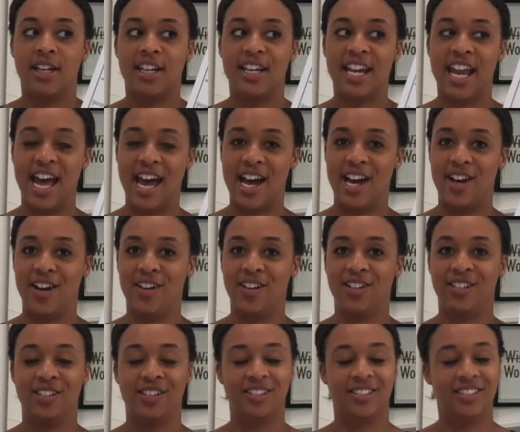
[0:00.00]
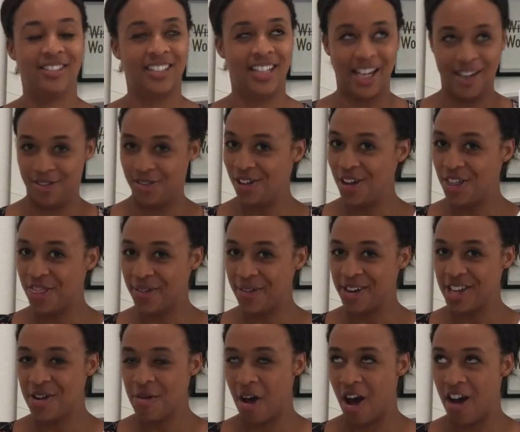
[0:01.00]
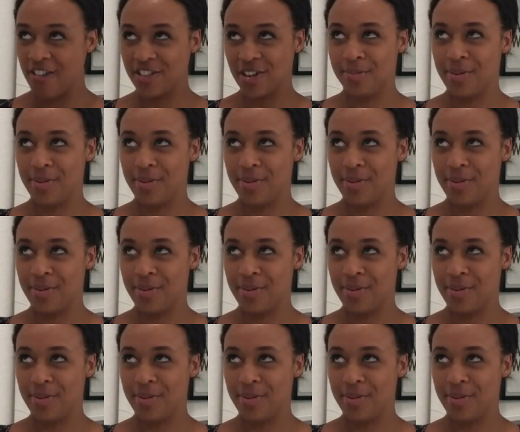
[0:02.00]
Now, I don't want to throw you off.